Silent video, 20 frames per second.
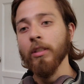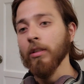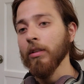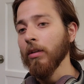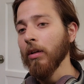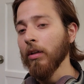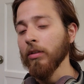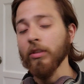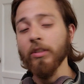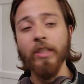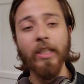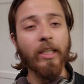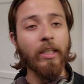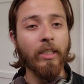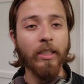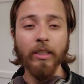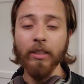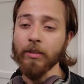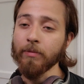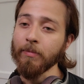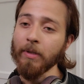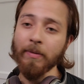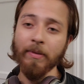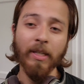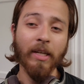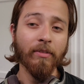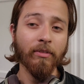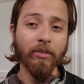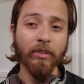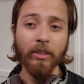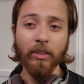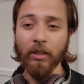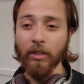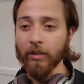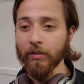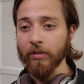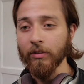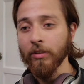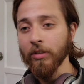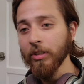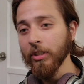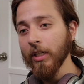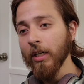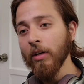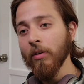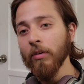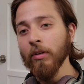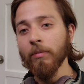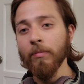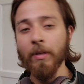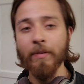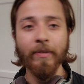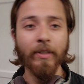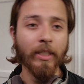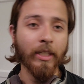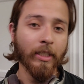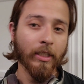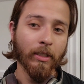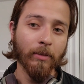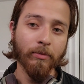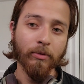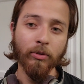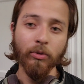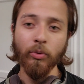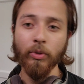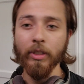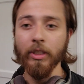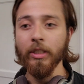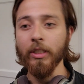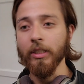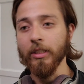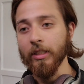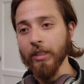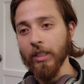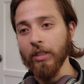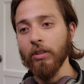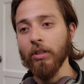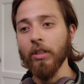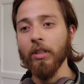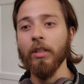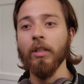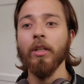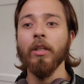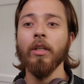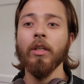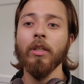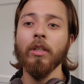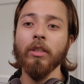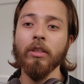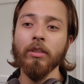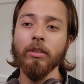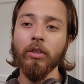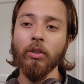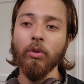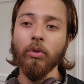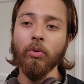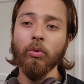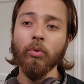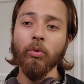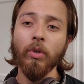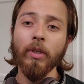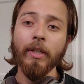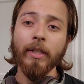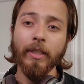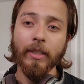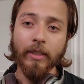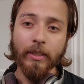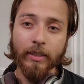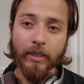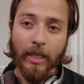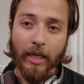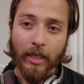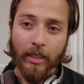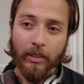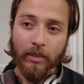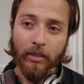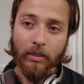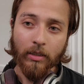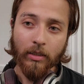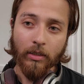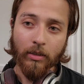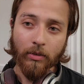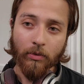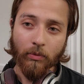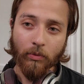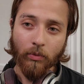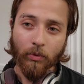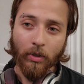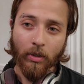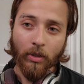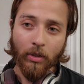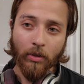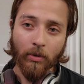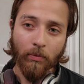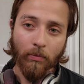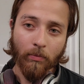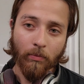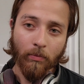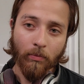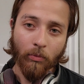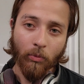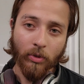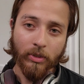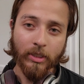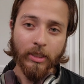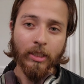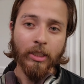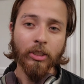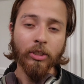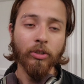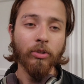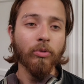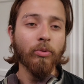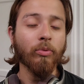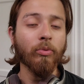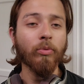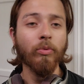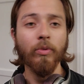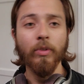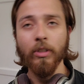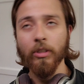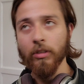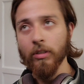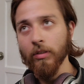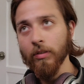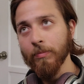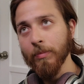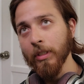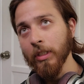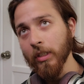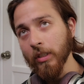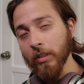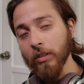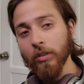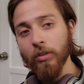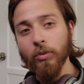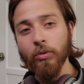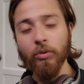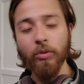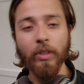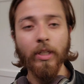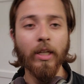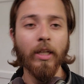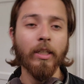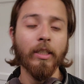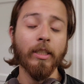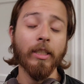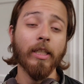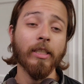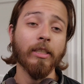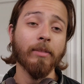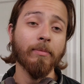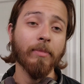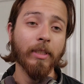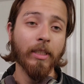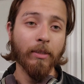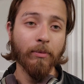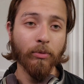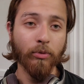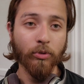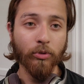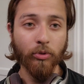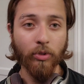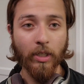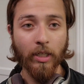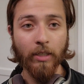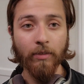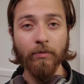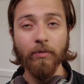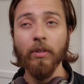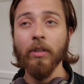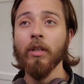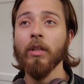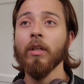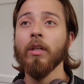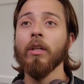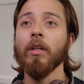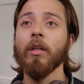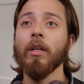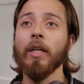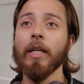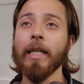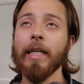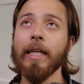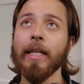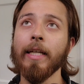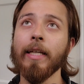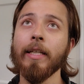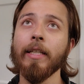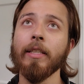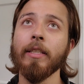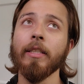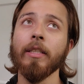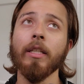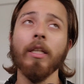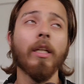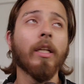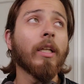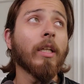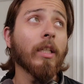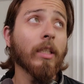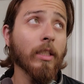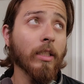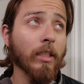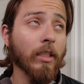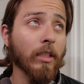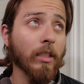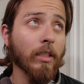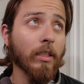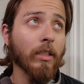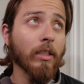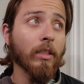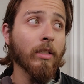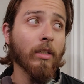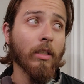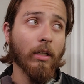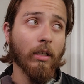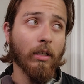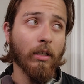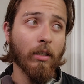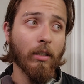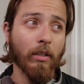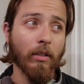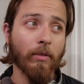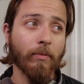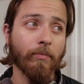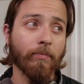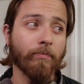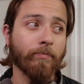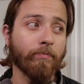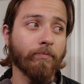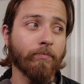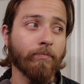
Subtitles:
on daily, maybe after he got out of the shower, maybe getting up too quick, etc. So that was an issue because due to that he hasn't been able to drive, and he and